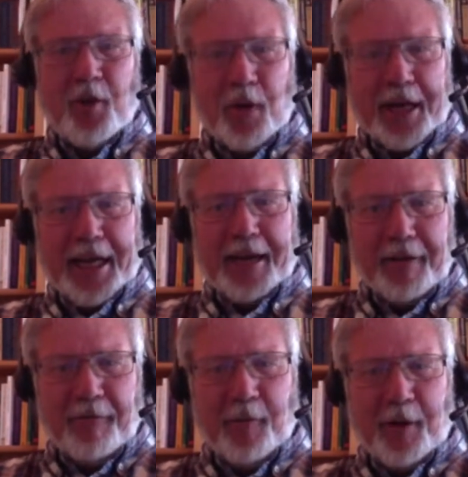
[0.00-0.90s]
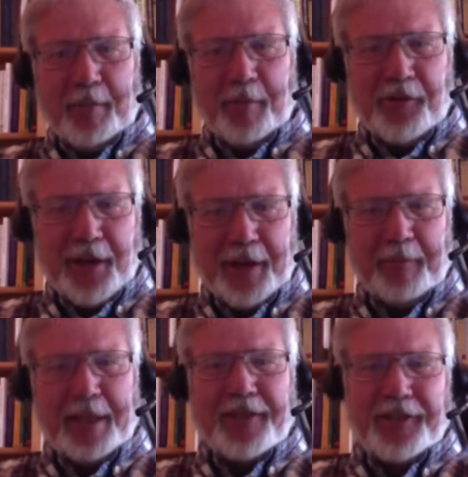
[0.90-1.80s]
were getting a 40%
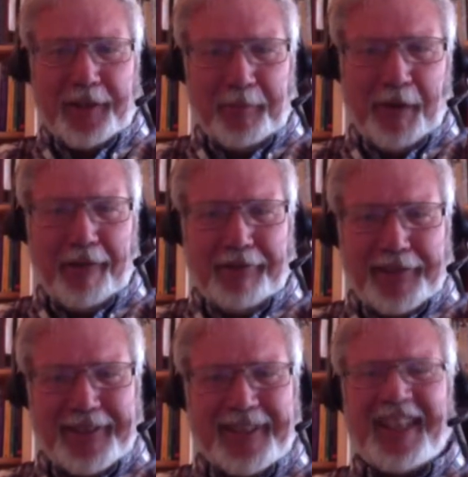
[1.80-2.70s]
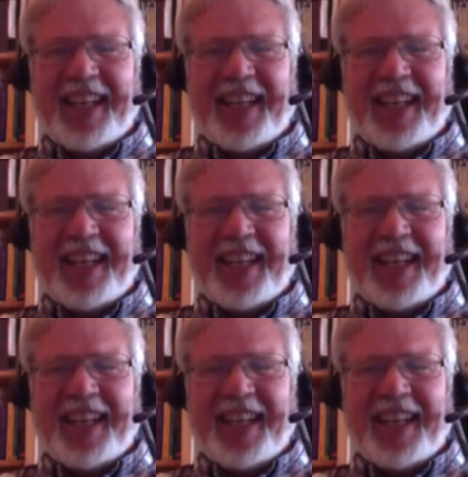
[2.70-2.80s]
piece of the profits,